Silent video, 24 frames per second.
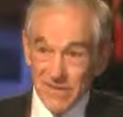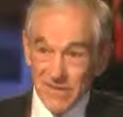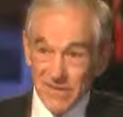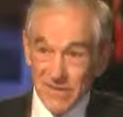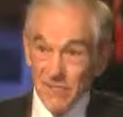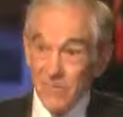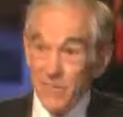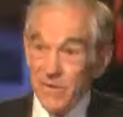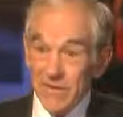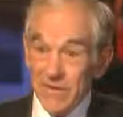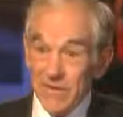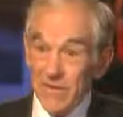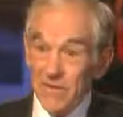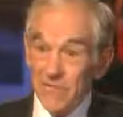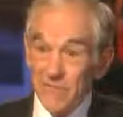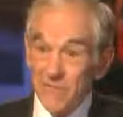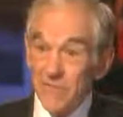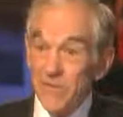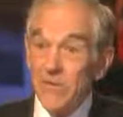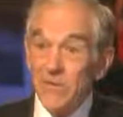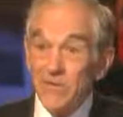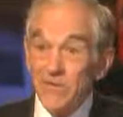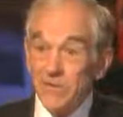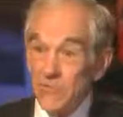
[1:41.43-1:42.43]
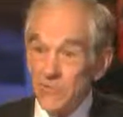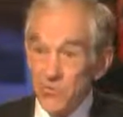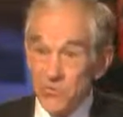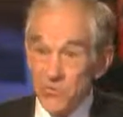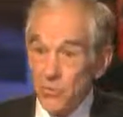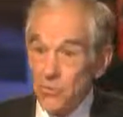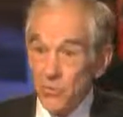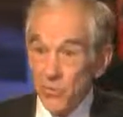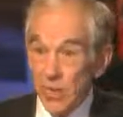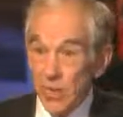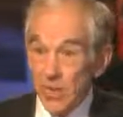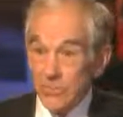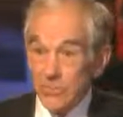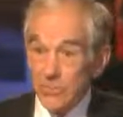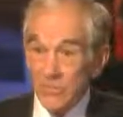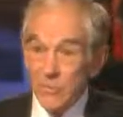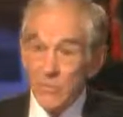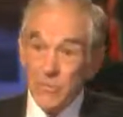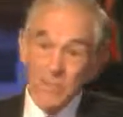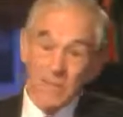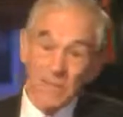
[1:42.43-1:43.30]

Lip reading: government interferes too often.